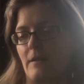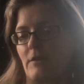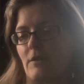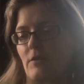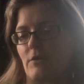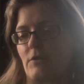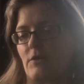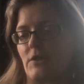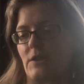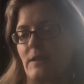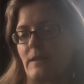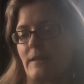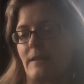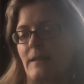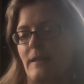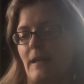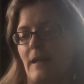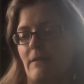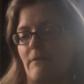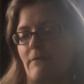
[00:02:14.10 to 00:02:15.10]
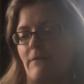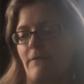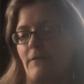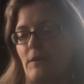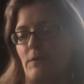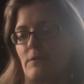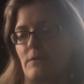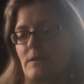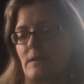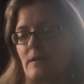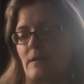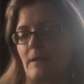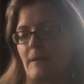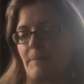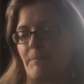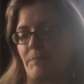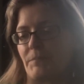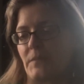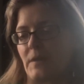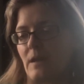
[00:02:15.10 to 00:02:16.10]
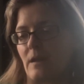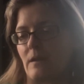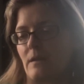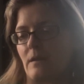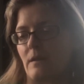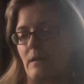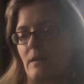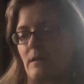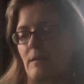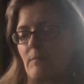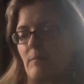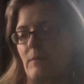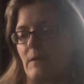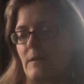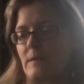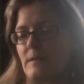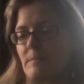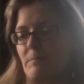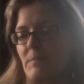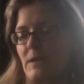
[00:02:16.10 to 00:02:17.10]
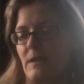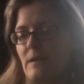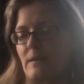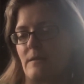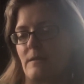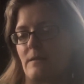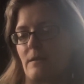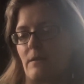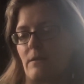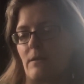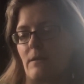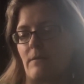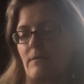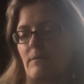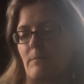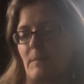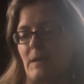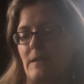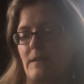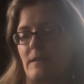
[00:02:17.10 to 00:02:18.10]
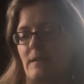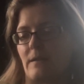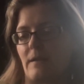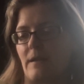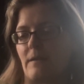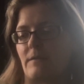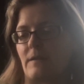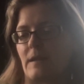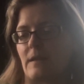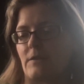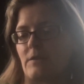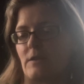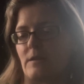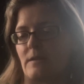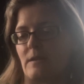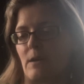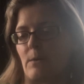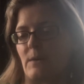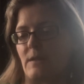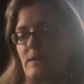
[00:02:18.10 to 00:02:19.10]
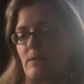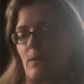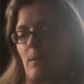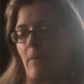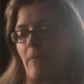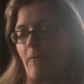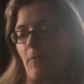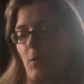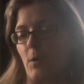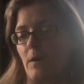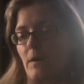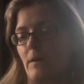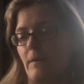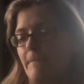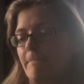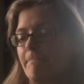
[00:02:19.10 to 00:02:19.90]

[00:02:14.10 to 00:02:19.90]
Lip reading: Urgently and fiercely. Couldn't this be the start of an amazing life that she's always hoped for?